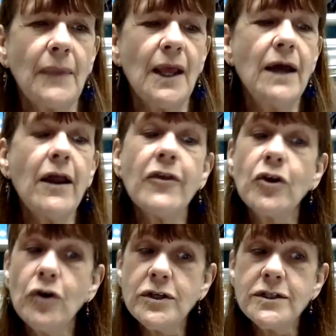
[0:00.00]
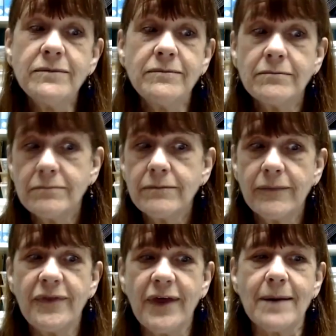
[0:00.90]
another good
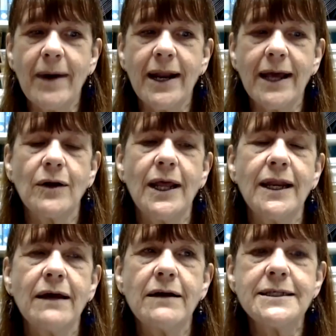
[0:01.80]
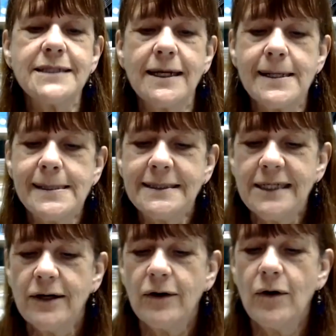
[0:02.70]
thing about echolalia is that
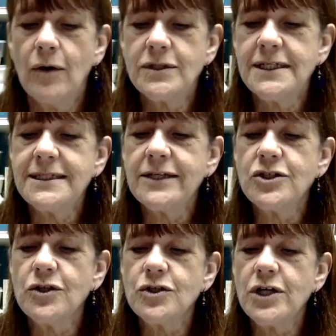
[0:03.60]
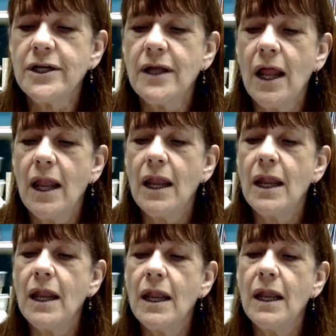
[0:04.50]
autistic children
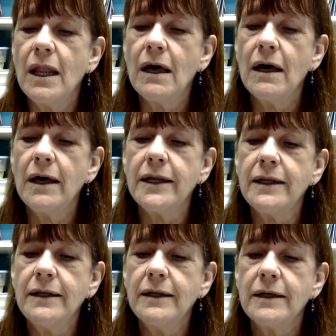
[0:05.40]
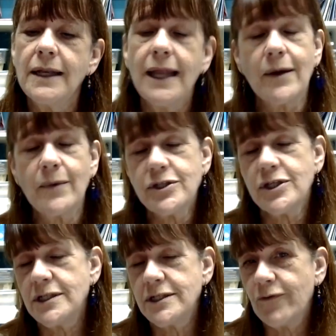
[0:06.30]
learn language
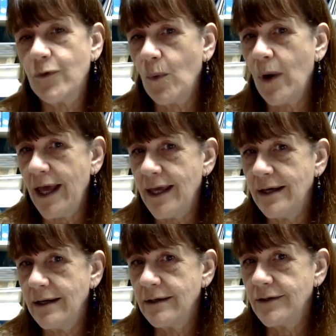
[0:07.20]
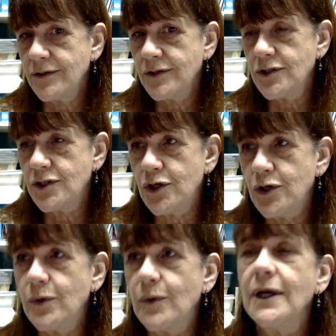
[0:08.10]
in a different way
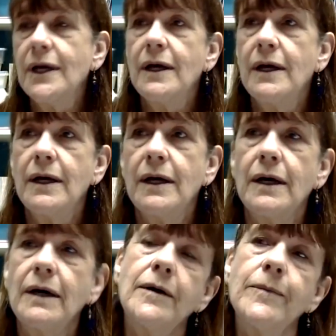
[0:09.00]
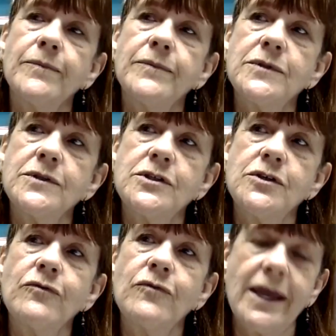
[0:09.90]
to um,
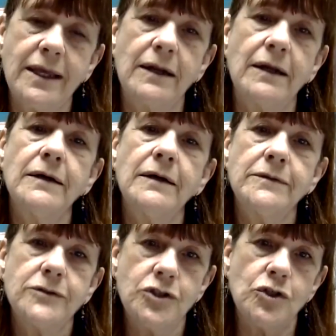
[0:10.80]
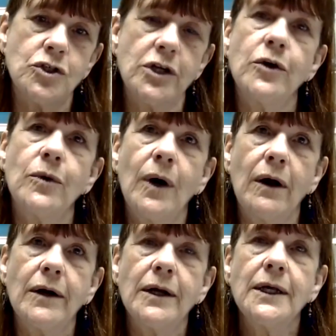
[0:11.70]
to regular children who
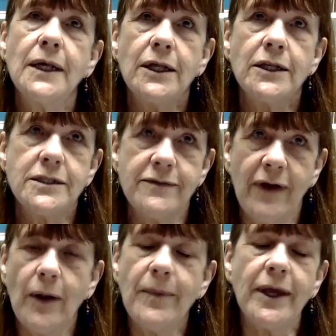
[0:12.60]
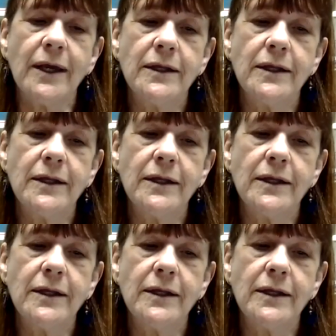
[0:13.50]
are developing